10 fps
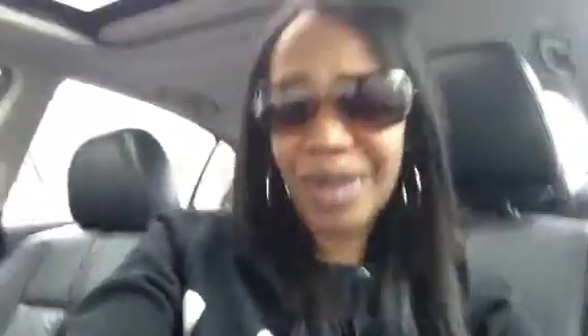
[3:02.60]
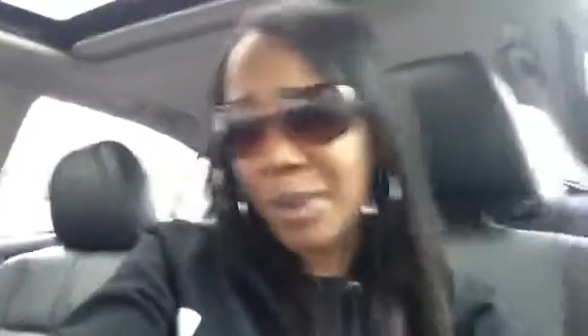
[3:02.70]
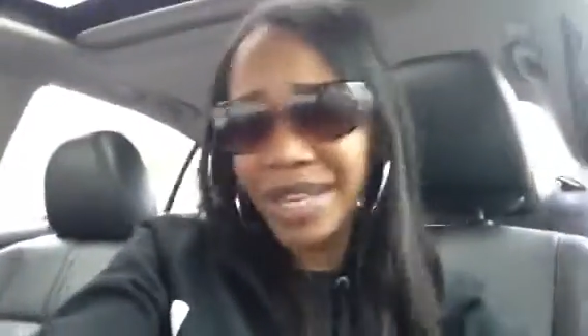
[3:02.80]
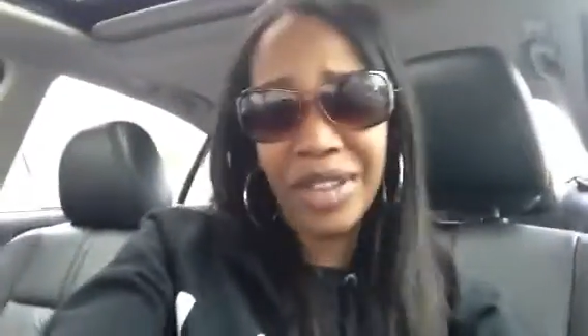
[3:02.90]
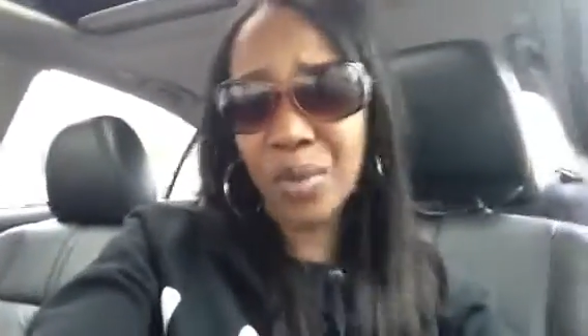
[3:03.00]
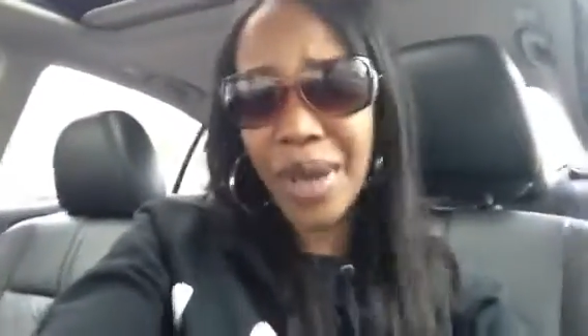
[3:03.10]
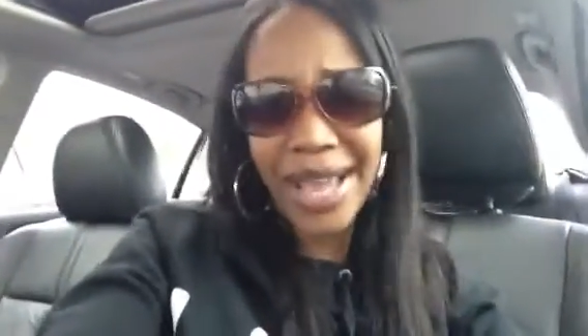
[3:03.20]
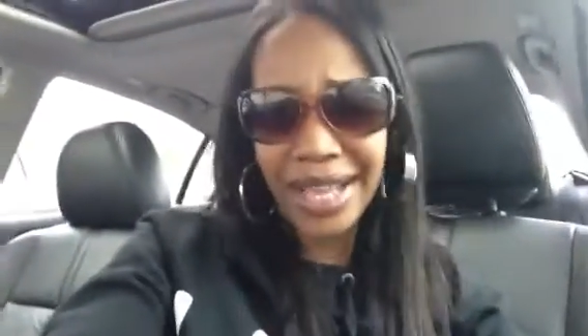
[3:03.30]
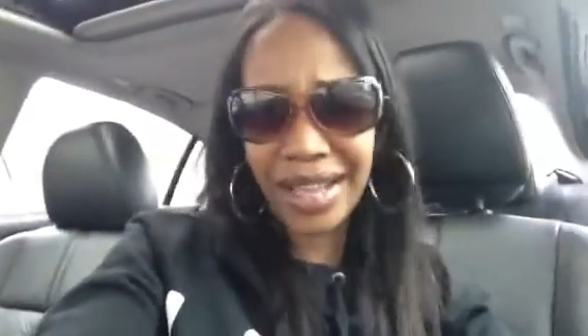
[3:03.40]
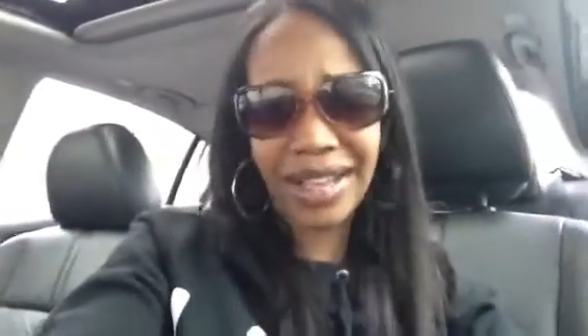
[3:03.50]
I mean, either
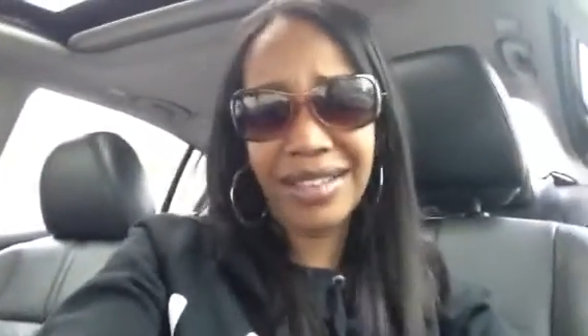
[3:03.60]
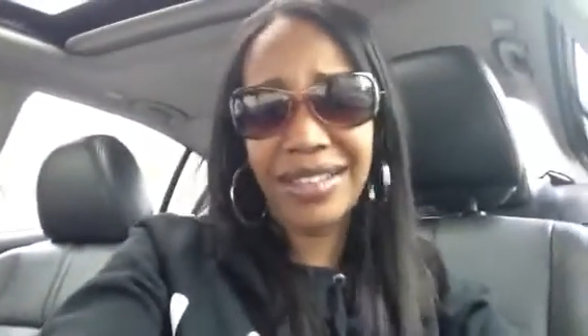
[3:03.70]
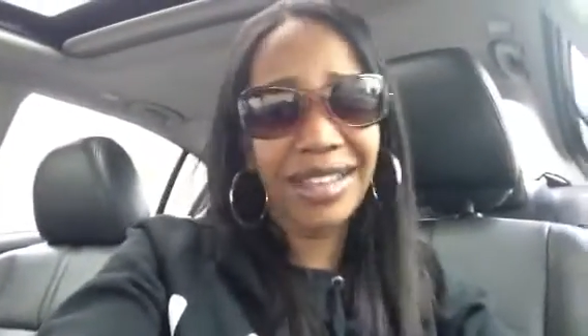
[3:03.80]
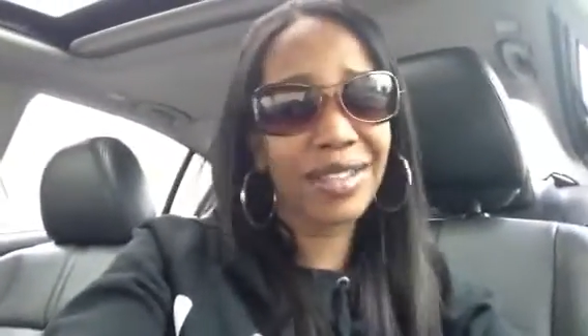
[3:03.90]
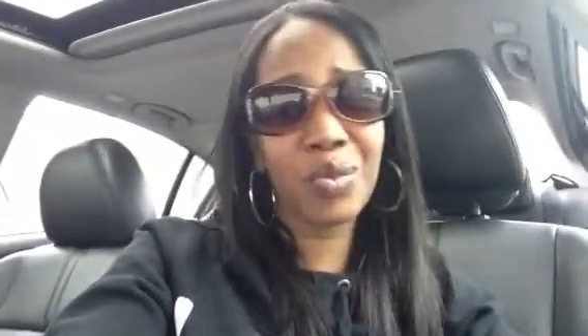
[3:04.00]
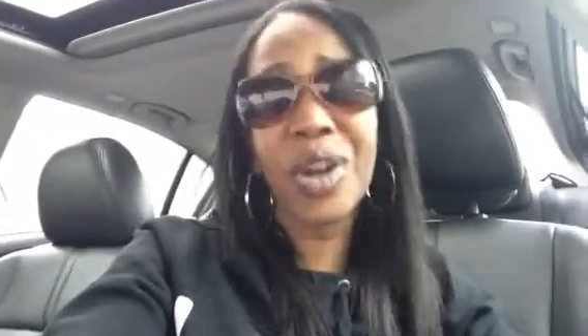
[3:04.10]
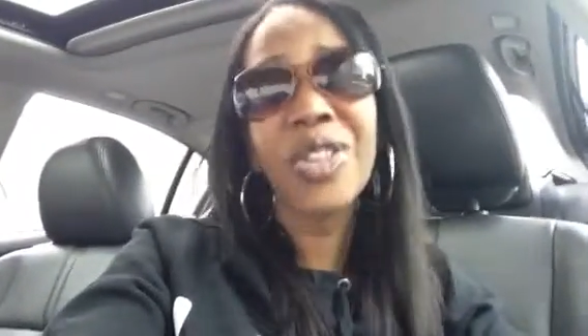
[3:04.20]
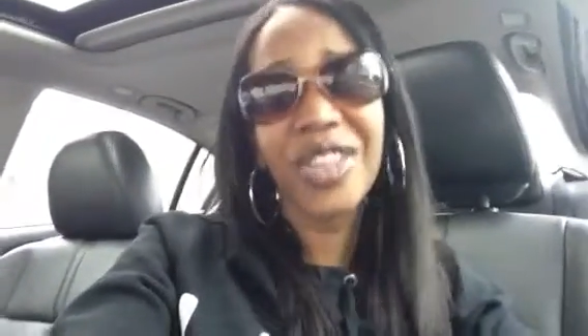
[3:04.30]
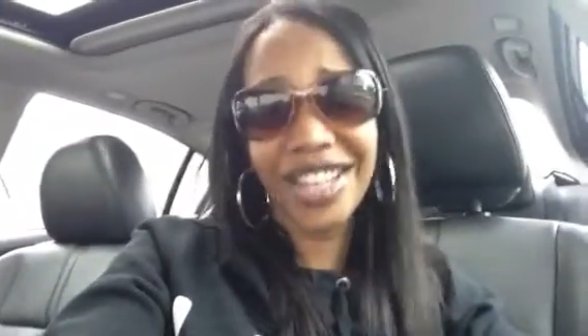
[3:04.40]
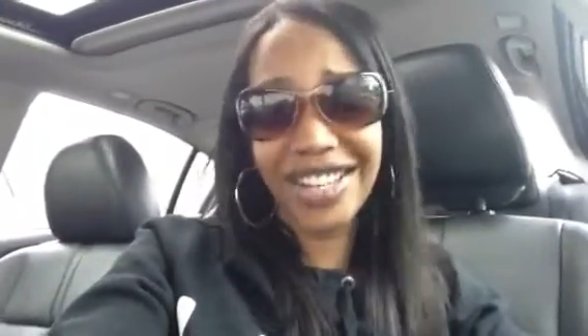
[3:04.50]
way, it's
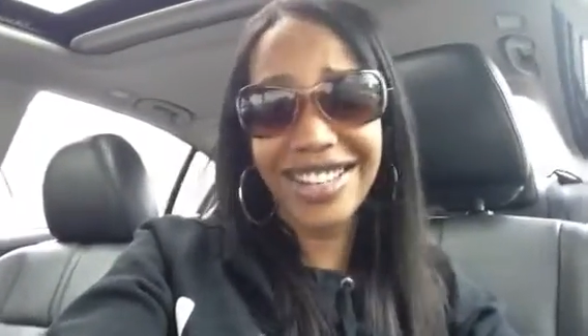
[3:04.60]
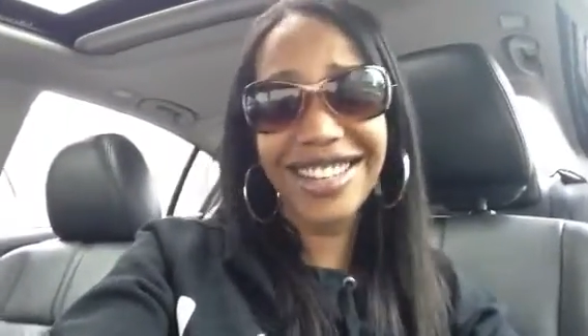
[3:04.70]
worth it.